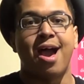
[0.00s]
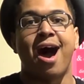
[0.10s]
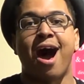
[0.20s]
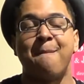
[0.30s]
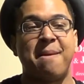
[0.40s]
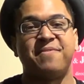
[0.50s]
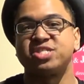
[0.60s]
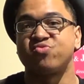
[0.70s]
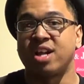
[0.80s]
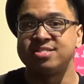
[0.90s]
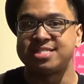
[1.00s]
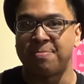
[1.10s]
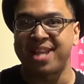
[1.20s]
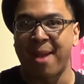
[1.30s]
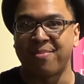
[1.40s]
Uh, um, Memphis runs
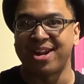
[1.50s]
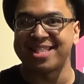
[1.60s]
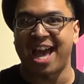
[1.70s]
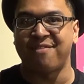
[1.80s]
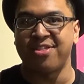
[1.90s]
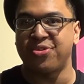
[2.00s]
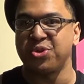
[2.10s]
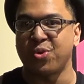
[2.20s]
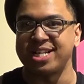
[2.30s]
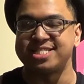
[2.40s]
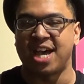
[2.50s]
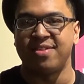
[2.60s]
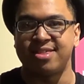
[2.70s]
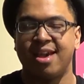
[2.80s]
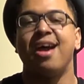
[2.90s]
September 11th through the
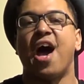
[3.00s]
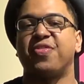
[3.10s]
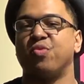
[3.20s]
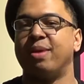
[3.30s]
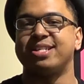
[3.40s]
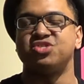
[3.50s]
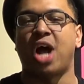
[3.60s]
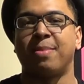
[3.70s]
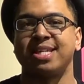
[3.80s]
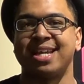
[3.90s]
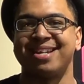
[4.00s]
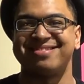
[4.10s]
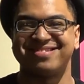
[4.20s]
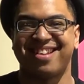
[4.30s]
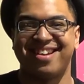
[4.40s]
27th at the Wilmington Drama League.
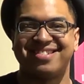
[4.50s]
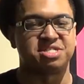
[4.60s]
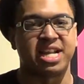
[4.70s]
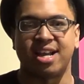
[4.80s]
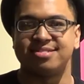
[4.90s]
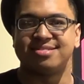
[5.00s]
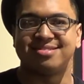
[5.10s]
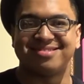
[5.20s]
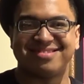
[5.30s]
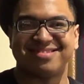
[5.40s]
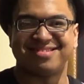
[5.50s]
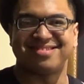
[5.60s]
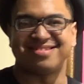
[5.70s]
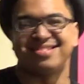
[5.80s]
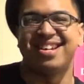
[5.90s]
See ya. All
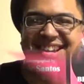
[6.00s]
right.